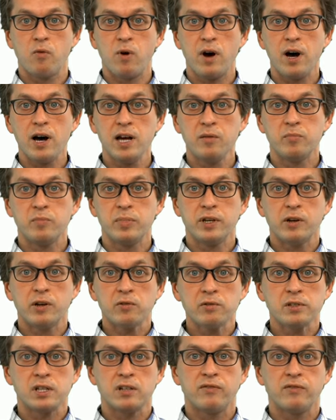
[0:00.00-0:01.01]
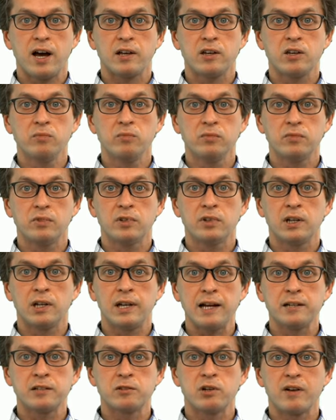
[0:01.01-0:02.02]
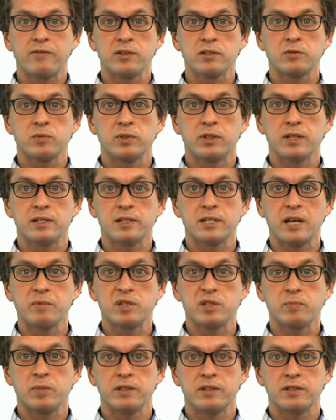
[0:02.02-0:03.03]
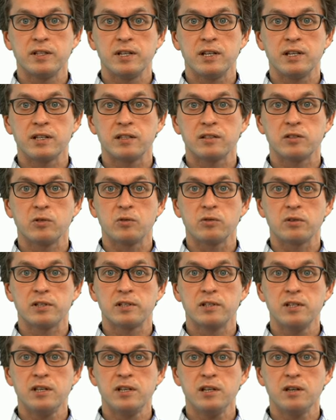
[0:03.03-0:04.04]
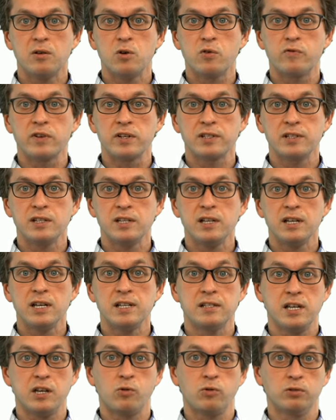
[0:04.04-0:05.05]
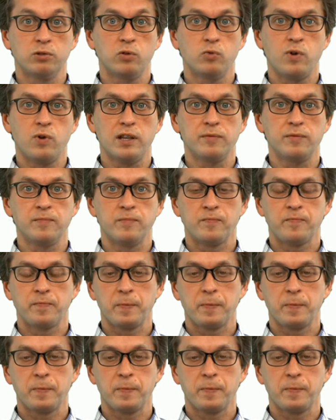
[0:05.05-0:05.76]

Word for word: Why? Because in vacuum, the light travels with the same speed c. So c over c is equal to 1.